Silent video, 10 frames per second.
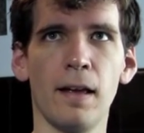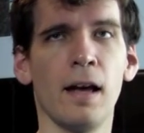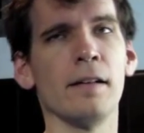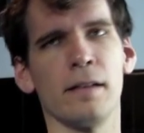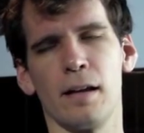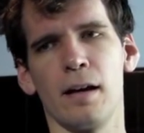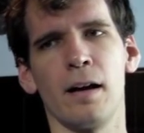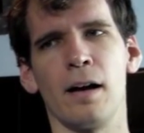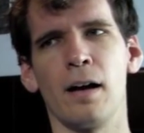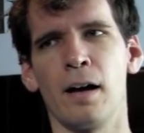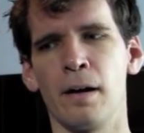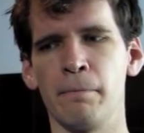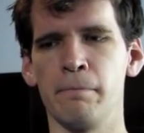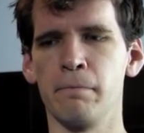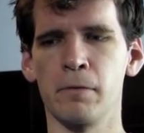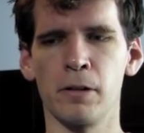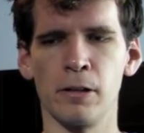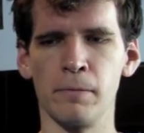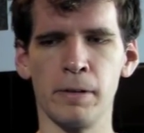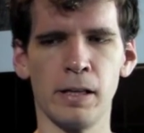And uh, I'm
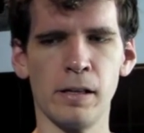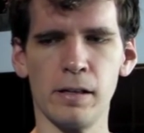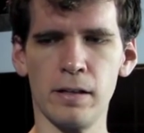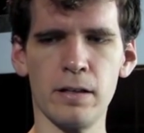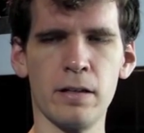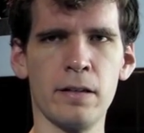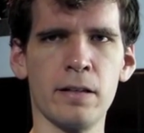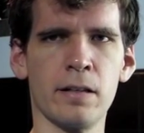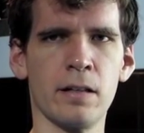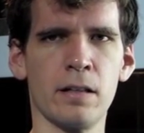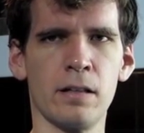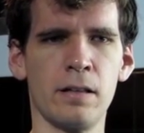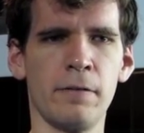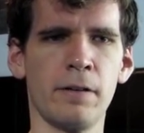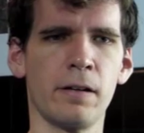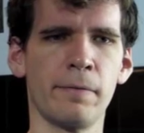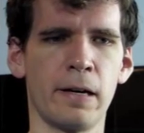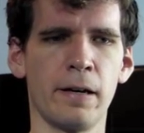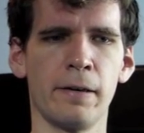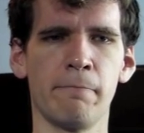gonna be leaving
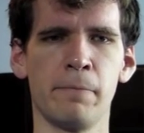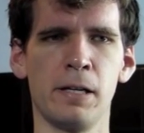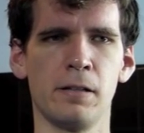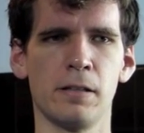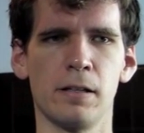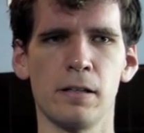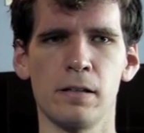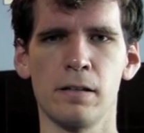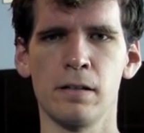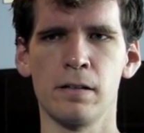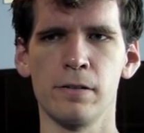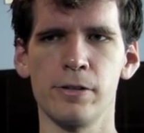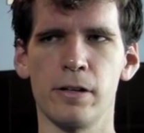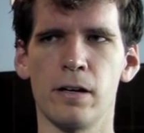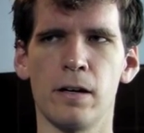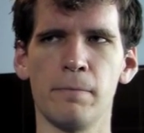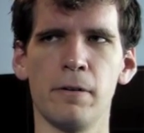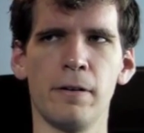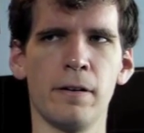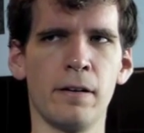my pizza job
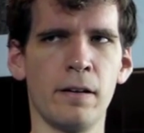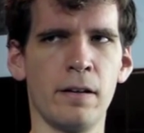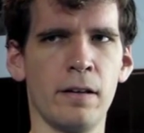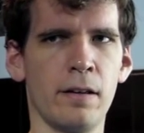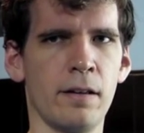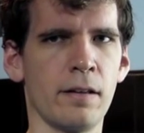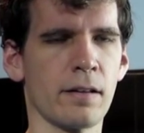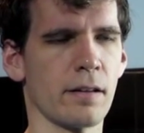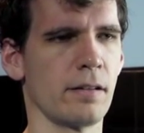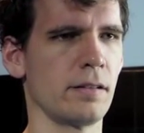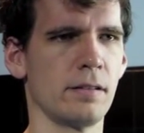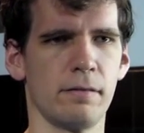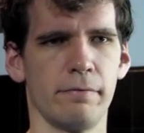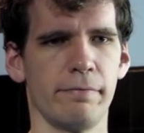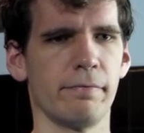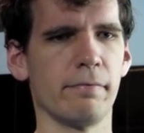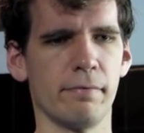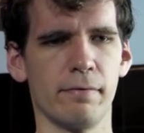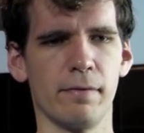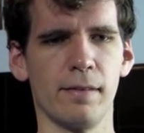because
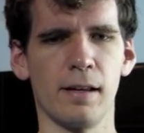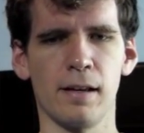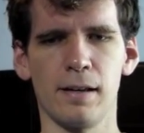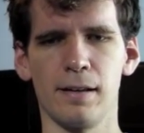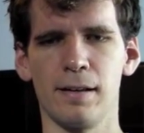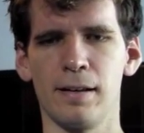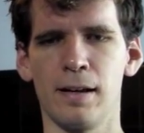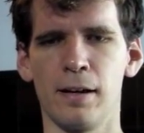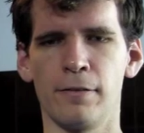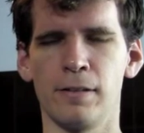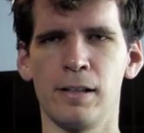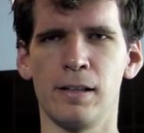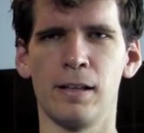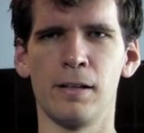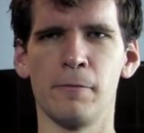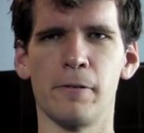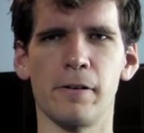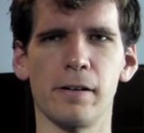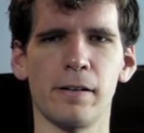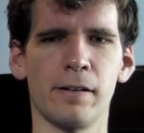uh, I don't need it
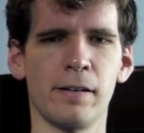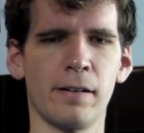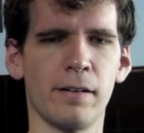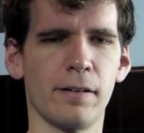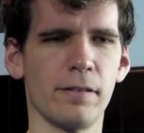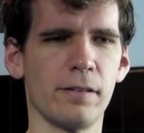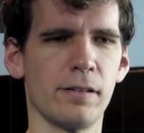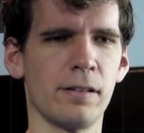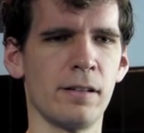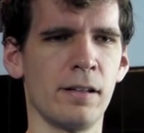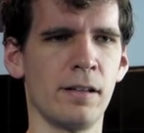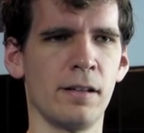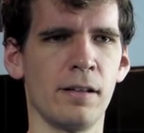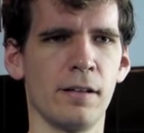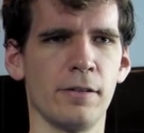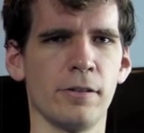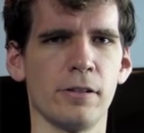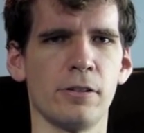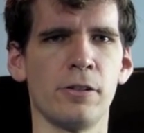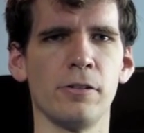anymore. it's
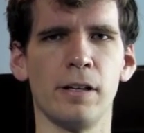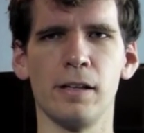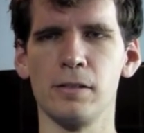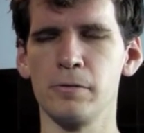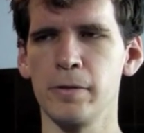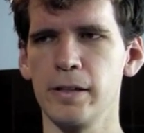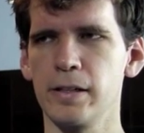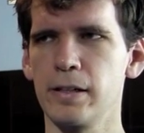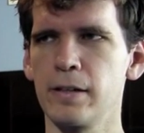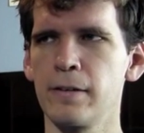just two days a week.